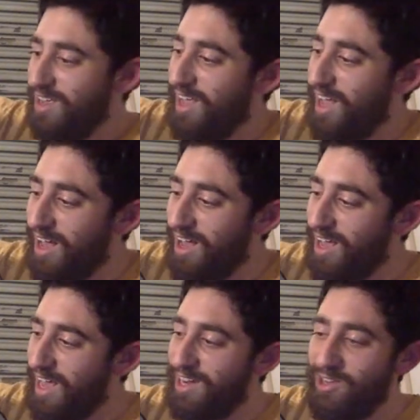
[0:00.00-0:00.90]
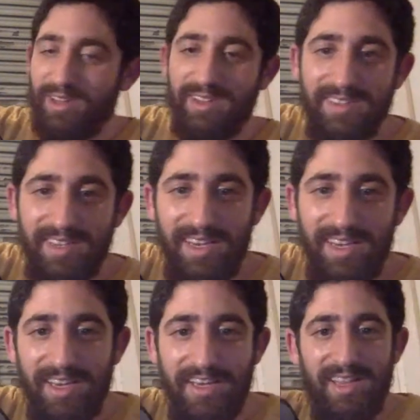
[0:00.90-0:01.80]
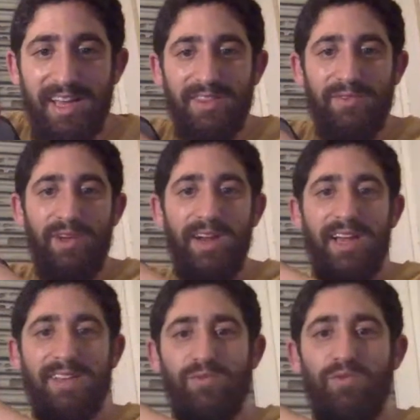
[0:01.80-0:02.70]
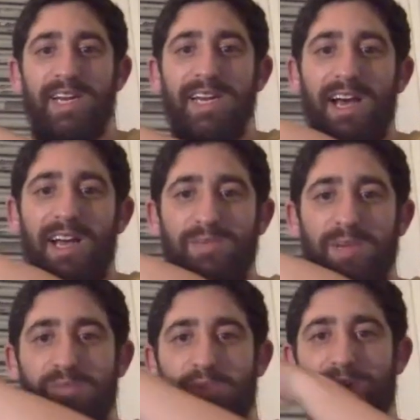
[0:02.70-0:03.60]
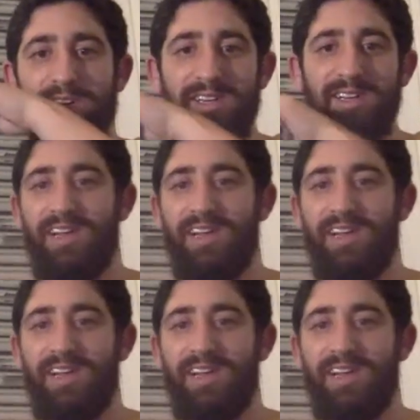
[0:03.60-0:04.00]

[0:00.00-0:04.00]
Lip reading: and you can see that the front has a really large mesh pocket.